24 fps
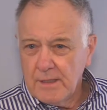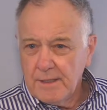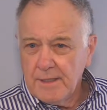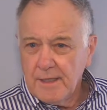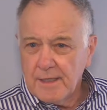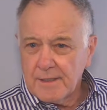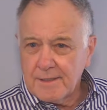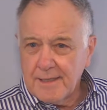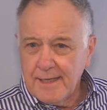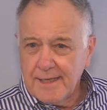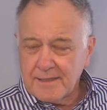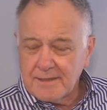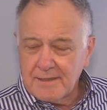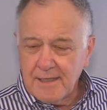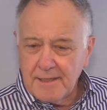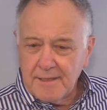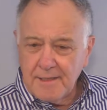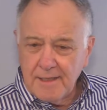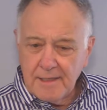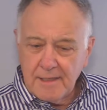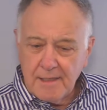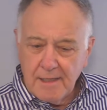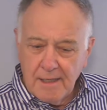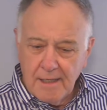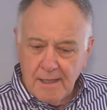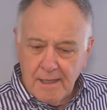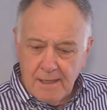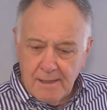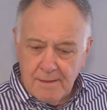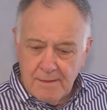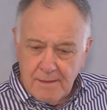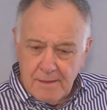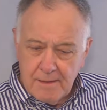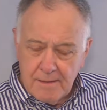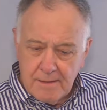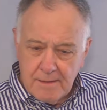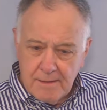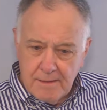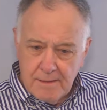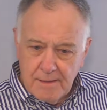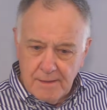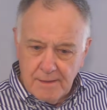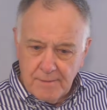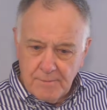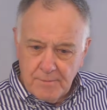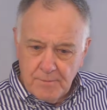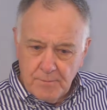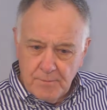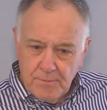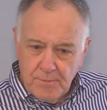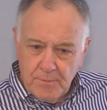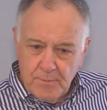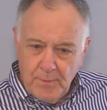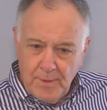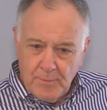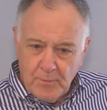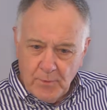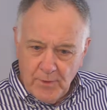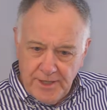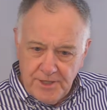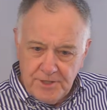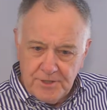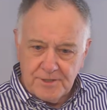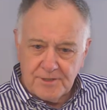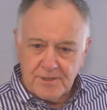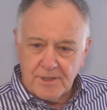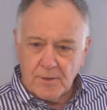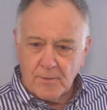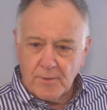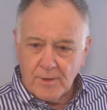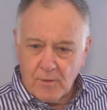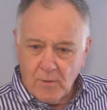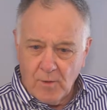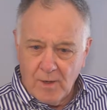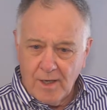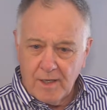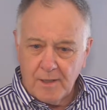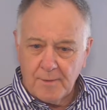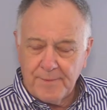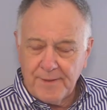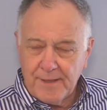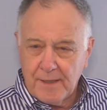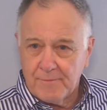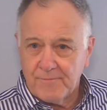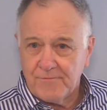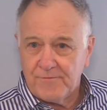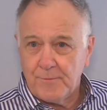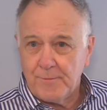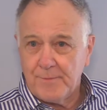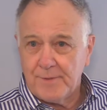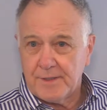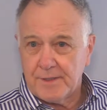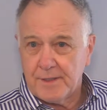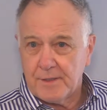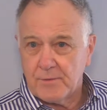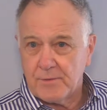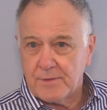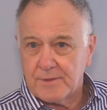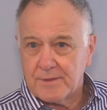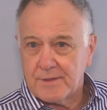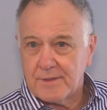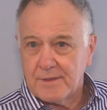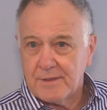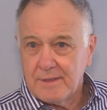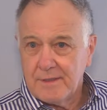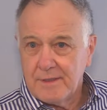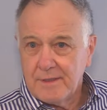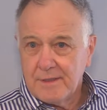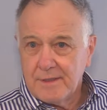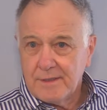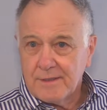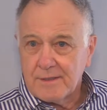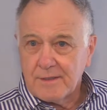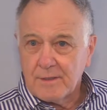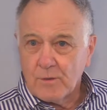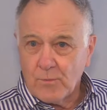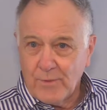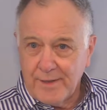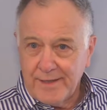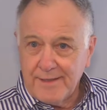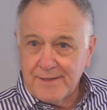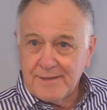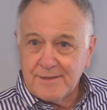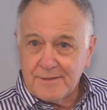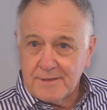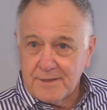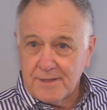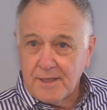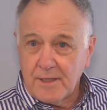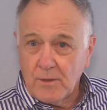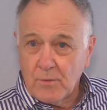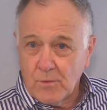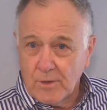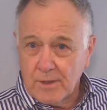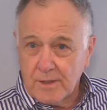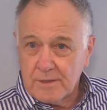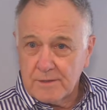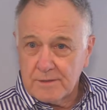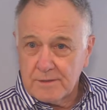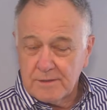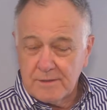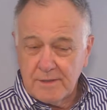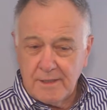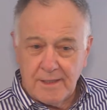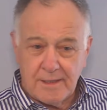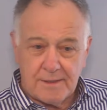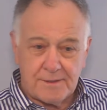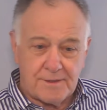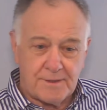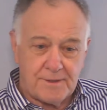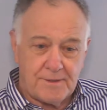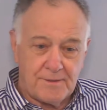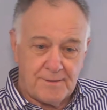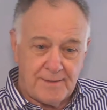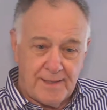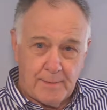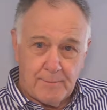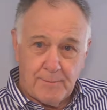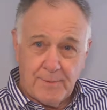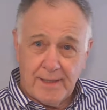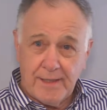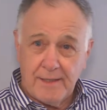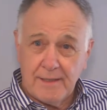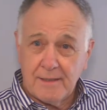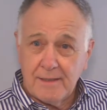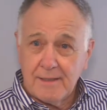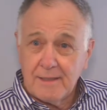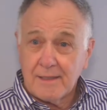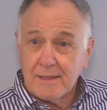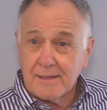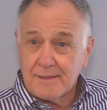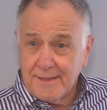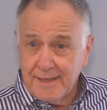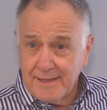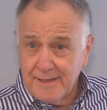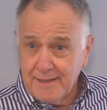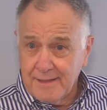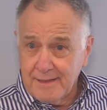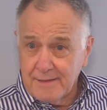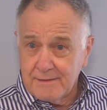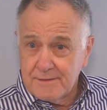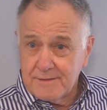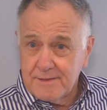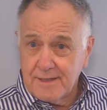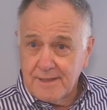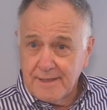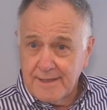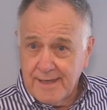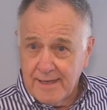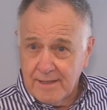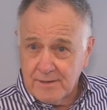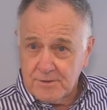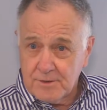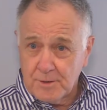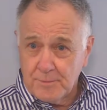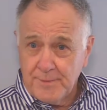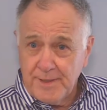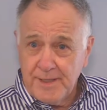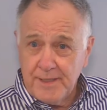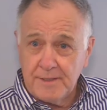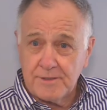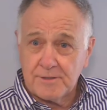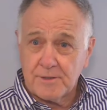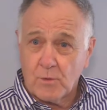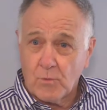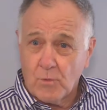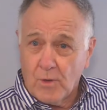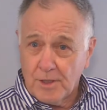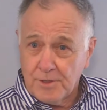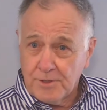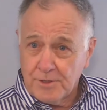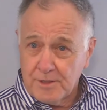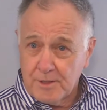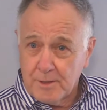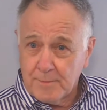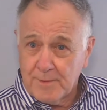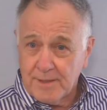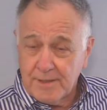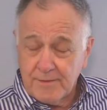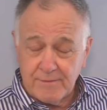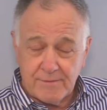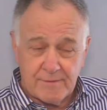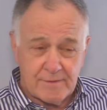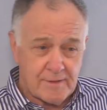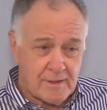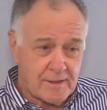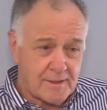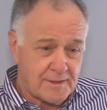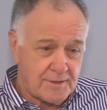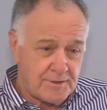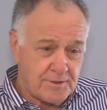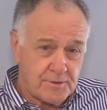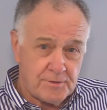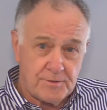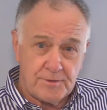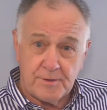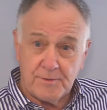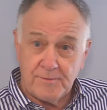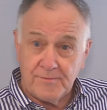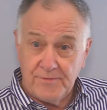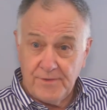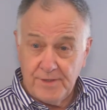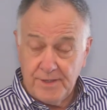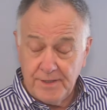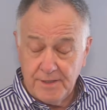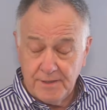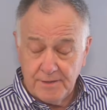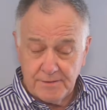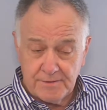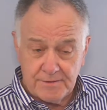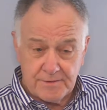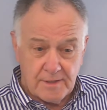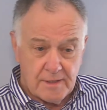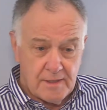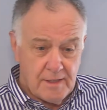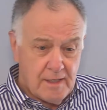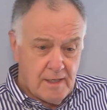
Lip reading: Yeah, thanks. I think preparations are required to become familiar with the way the city works, and to do that by attending city council meetings or watching them on YouTube videos.